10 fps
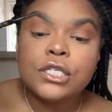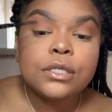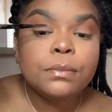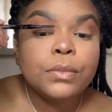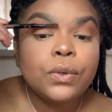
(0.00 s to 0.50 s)

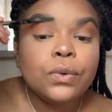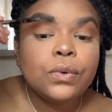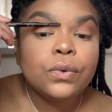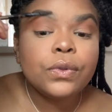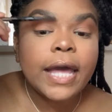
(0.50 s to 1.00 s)

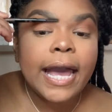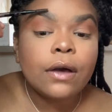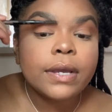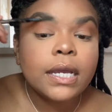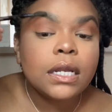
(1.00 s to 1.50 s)
smooth
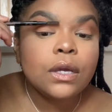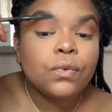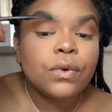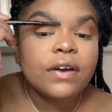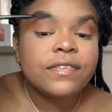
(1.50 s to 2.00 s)
out any
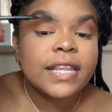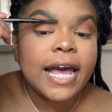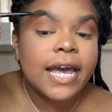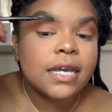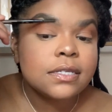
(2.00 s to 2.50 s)
rough
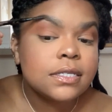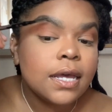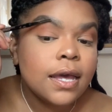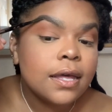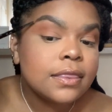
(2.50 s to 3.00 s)
lines
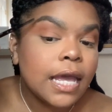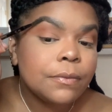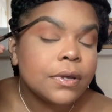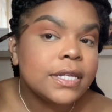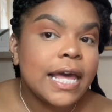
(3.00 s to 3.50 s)
that
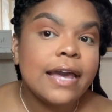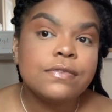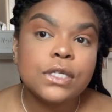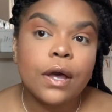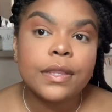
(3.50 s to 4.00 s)
were
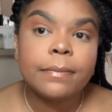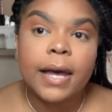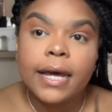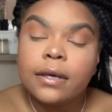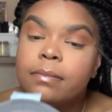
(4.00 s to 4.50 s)
left on the
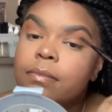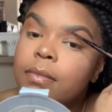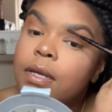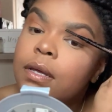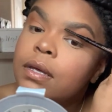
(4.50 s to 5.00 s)
bottom.
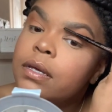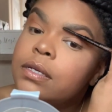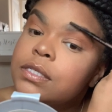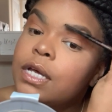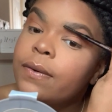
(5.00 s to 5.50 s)

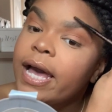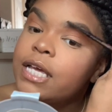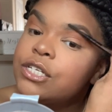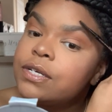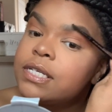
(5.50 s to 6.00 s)
So
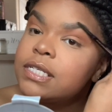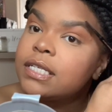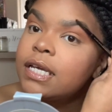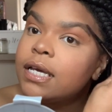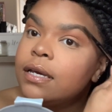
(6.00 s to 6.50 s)
as you can
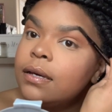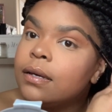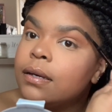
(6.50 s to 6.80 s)
see,